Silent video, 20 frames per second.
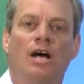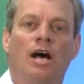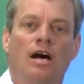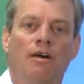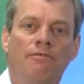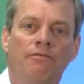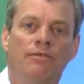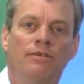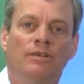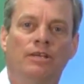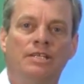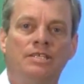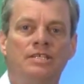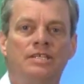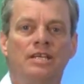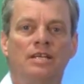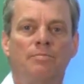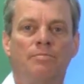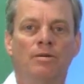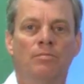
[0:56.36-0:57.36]
off, let's
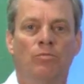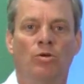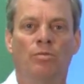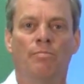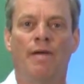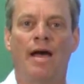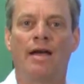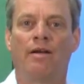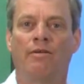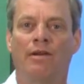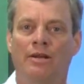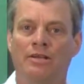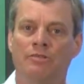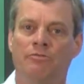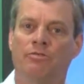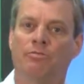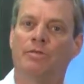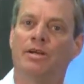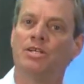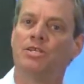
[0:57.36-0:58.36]
get a bit more background
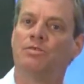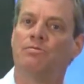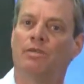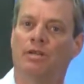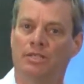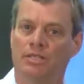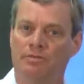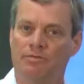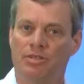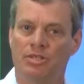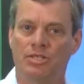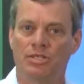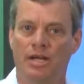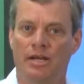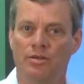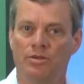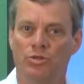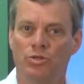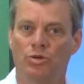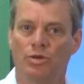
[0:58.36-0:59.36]
information relative to
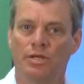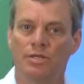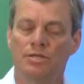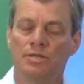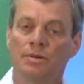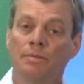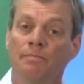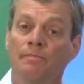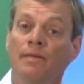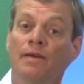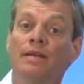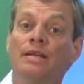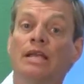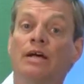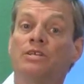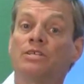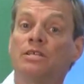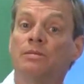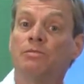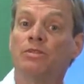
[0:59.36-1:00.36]
sinusoids. Now
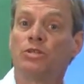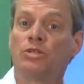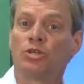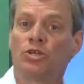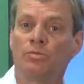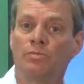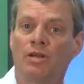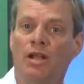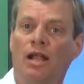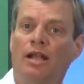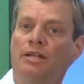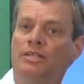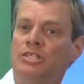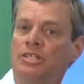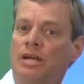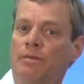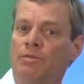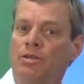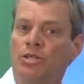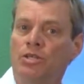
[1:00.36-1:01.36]
some of the
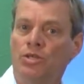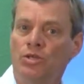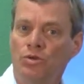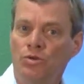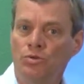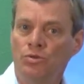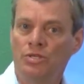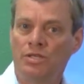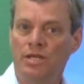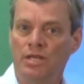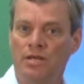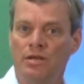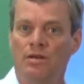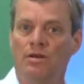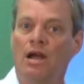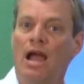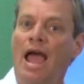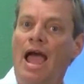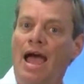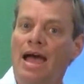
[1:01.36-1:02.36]
terminology I'm going to use
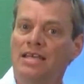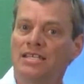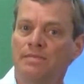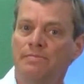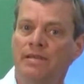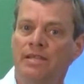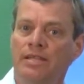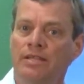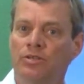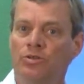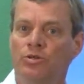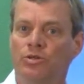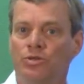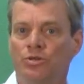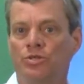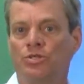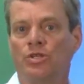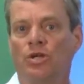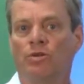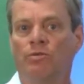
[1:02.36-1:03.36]
here has been
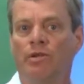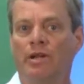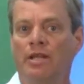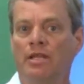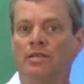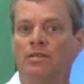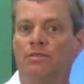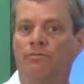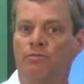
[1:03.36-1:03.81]
introduced already in the